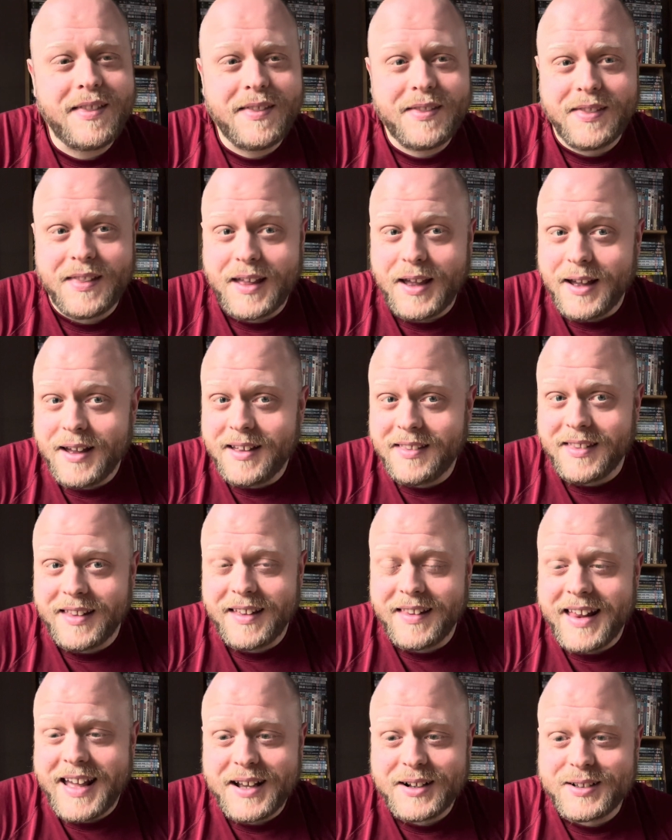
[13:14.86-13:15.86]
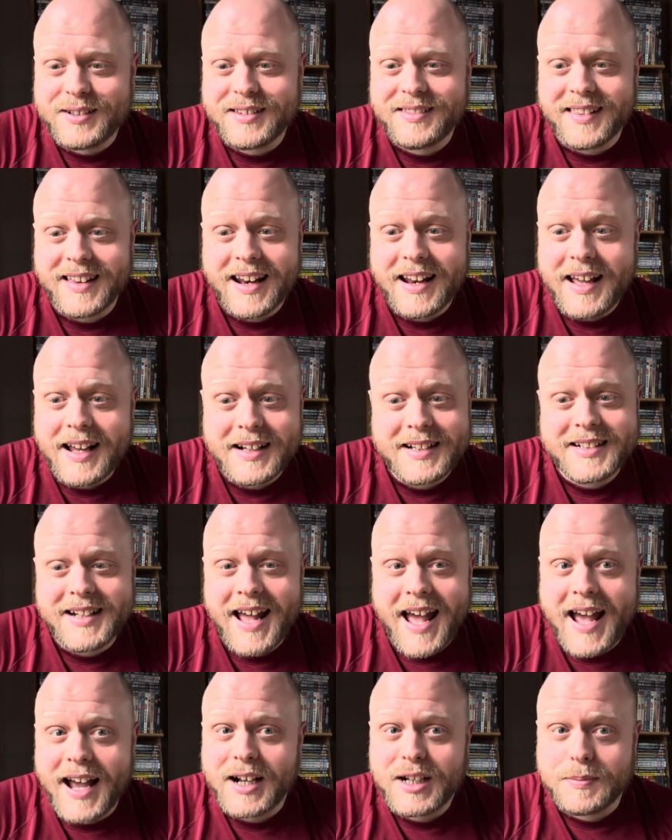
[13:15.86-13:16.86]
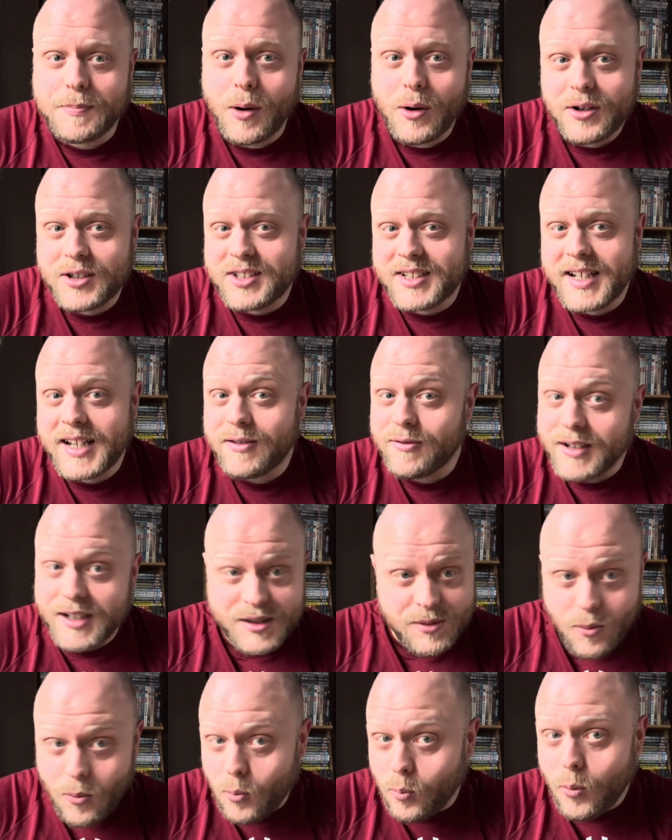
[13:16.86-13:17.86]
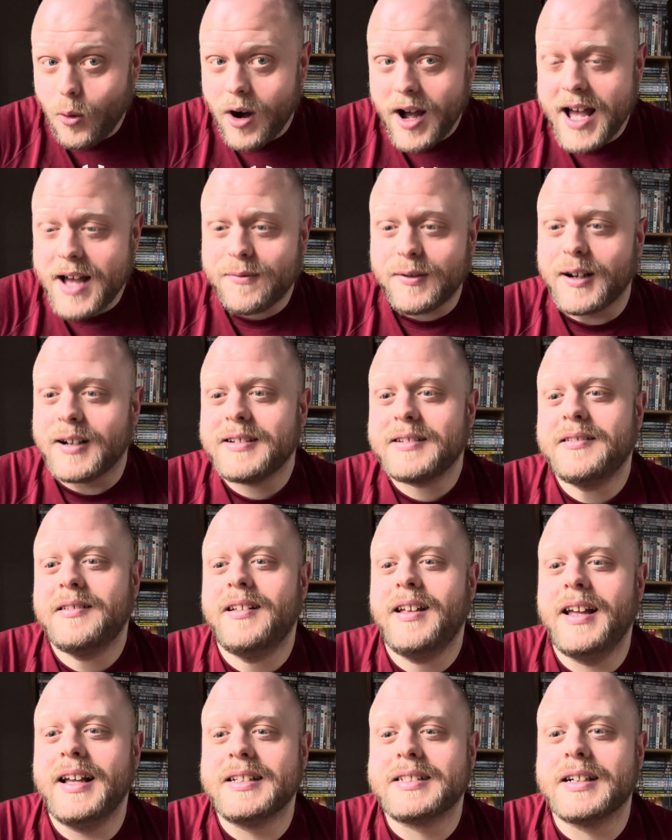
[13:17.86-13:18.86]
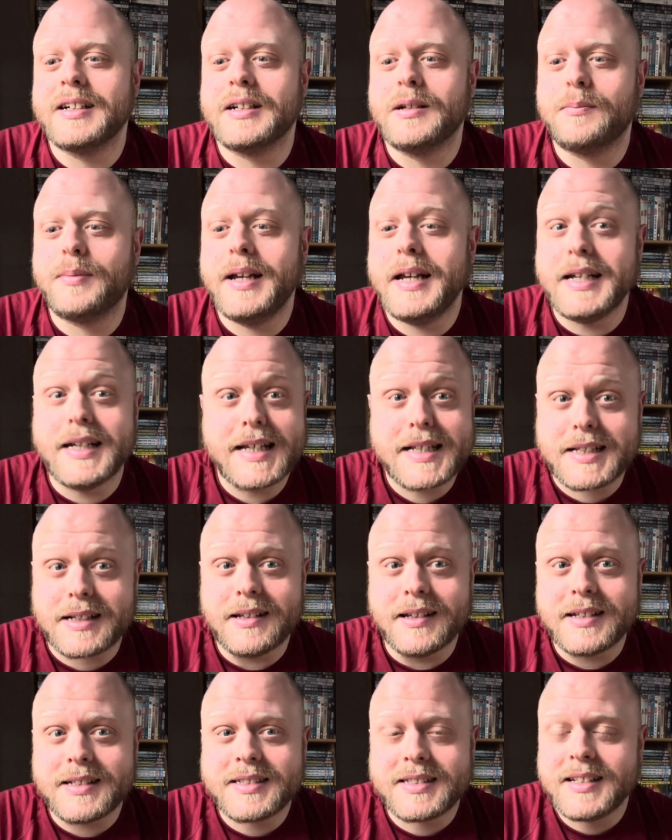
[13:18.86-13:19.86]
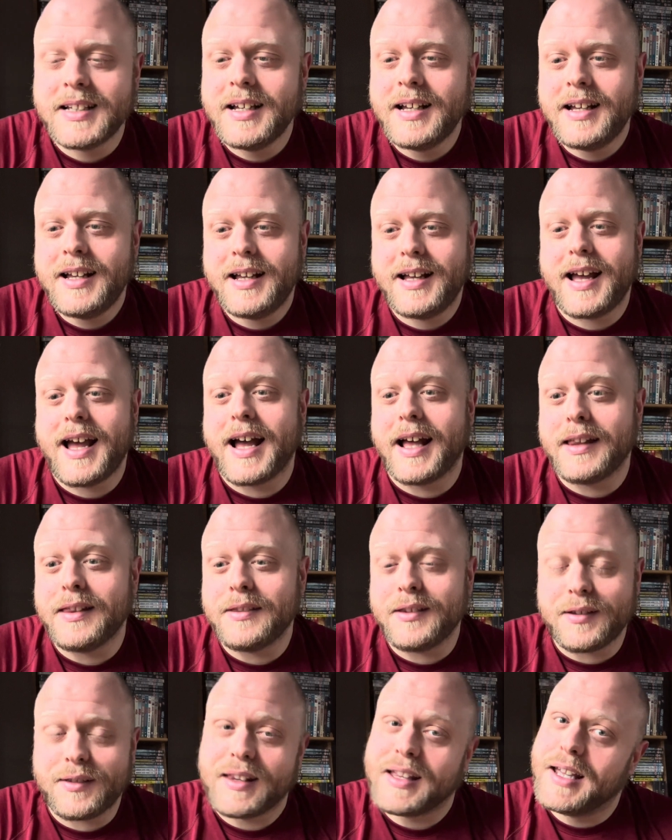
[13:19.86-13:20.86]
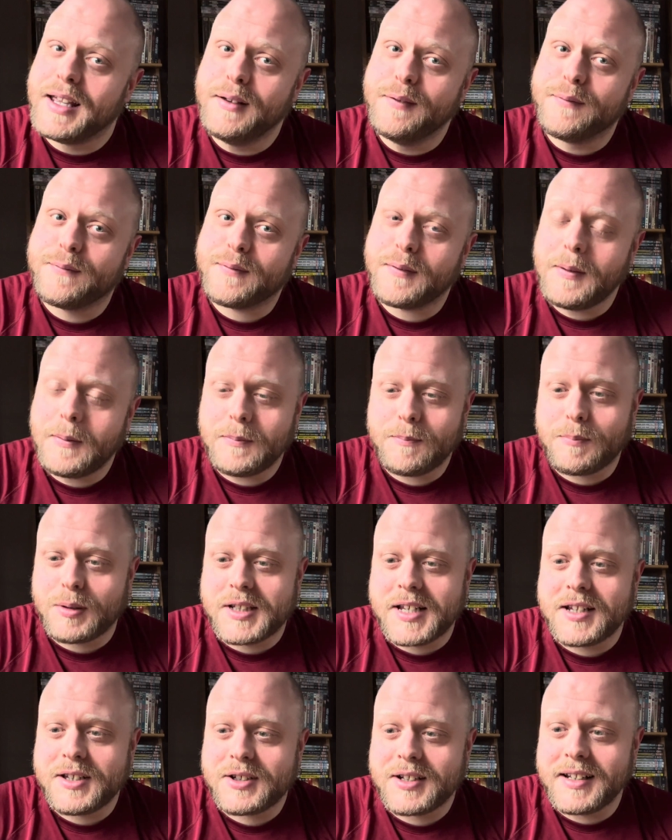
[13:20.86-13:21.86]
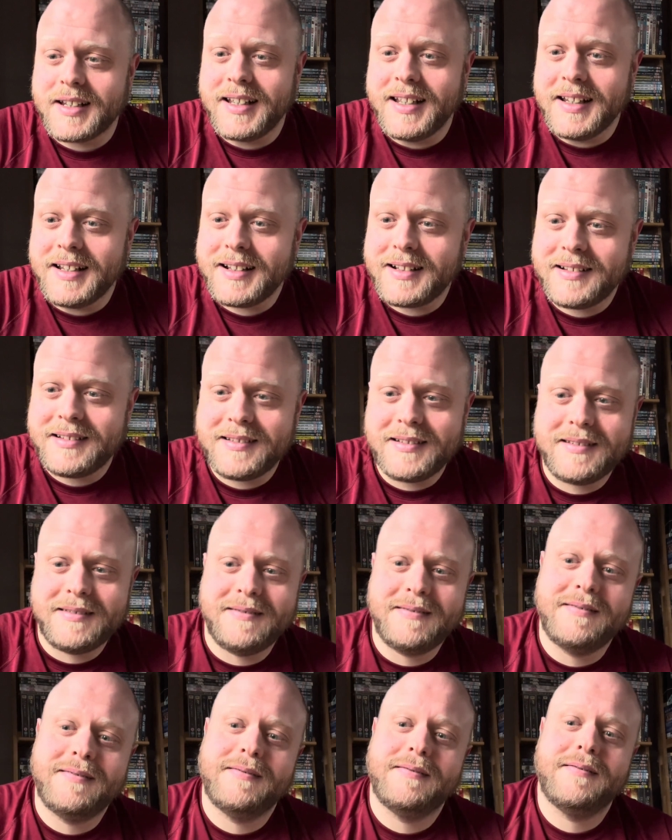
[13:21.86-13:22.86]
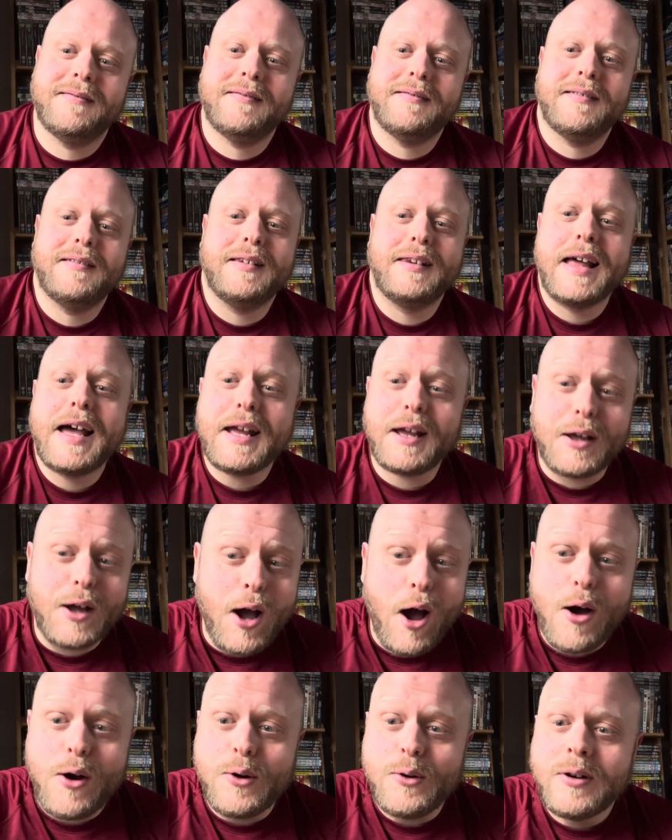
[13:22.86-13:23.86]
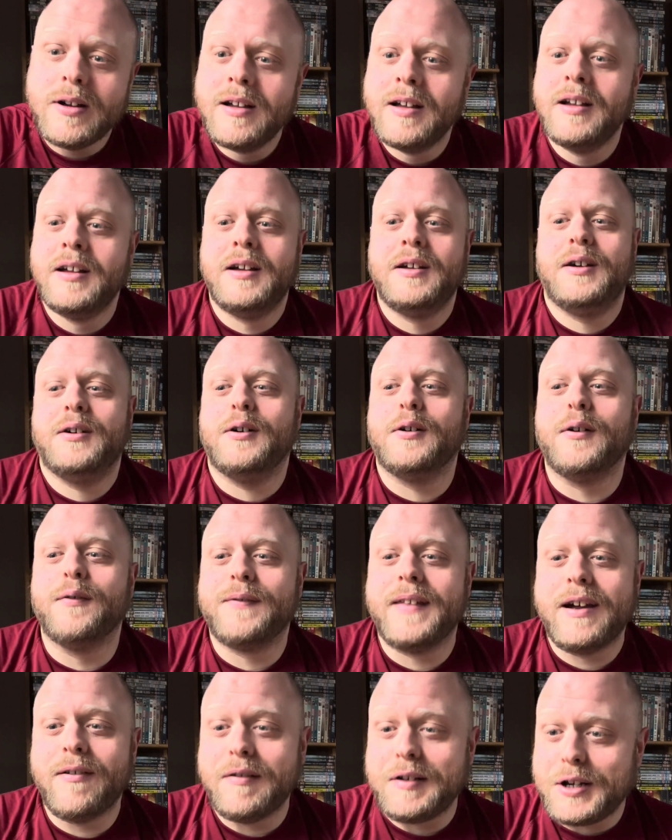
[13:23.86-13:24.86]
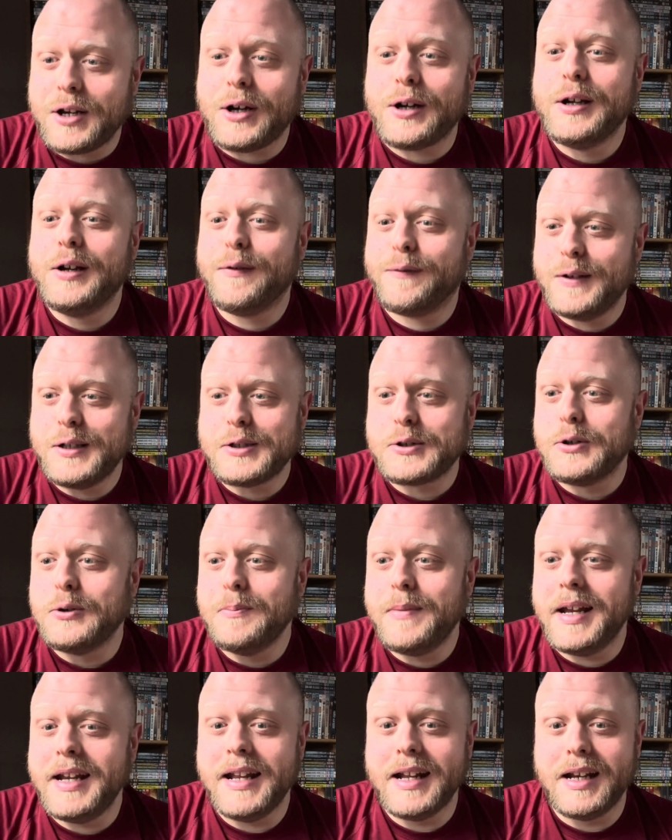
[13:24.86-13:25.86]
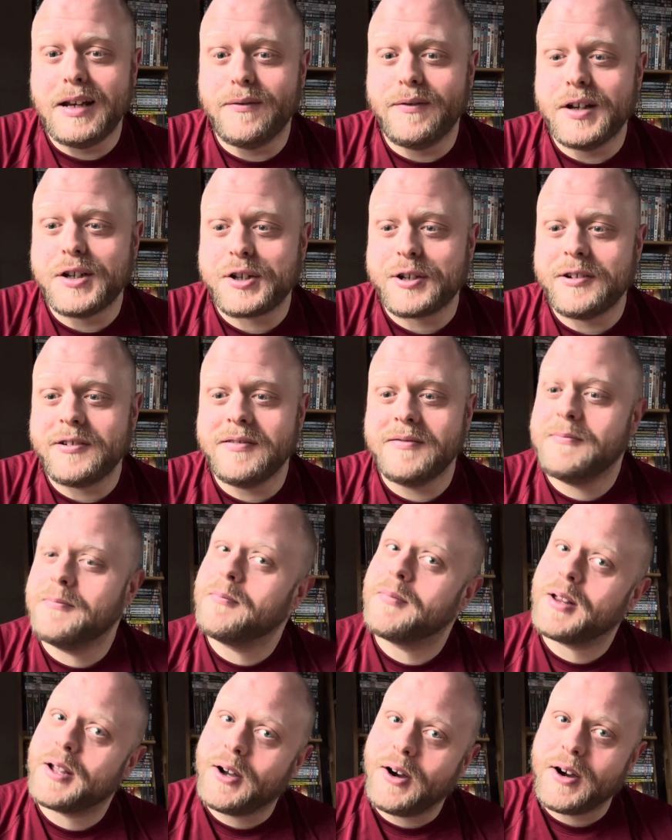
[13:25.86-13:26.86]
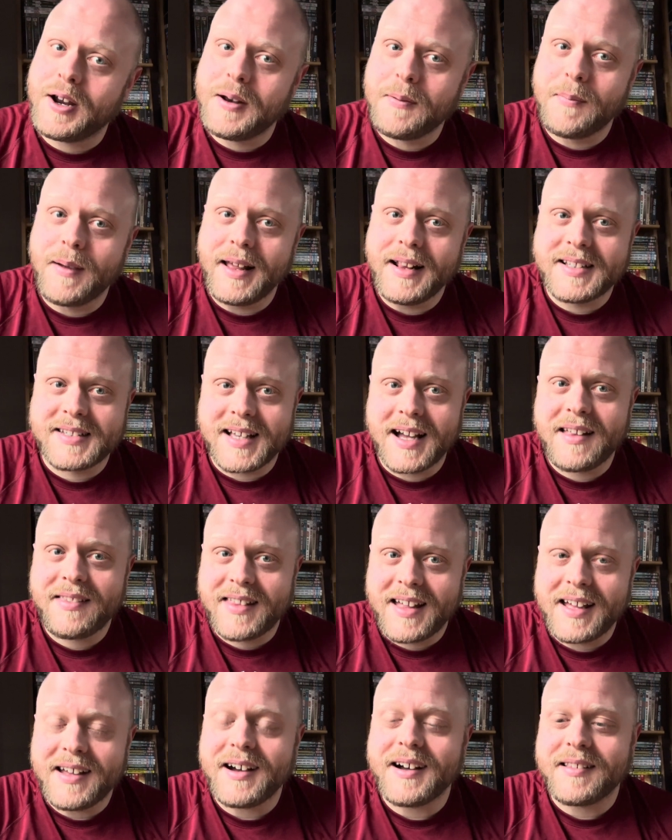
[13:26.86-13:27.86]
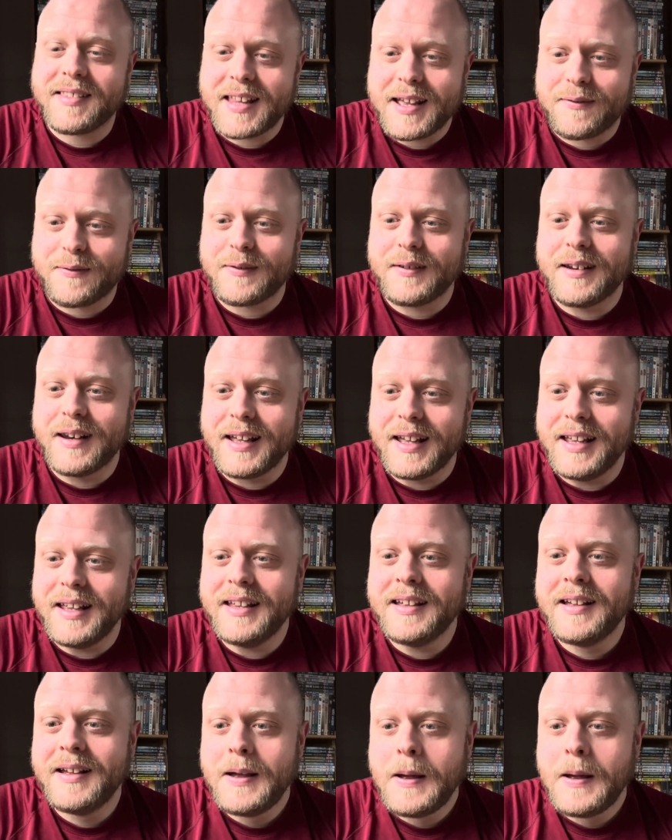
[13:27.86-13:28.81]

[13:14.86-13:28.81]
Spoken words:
the next Xbox Series whatever is going to be diskless, and they've potentially let go of their entire physical media division. Kind of means that they are definitely